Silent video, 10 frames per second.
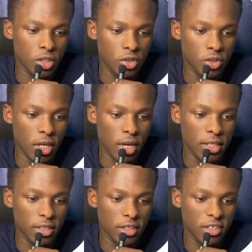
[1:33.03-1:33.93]
a new AI
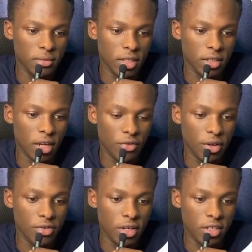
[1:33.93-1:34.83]
system that can
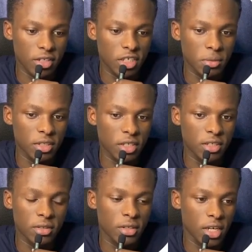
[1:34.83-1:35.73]
create realistic images,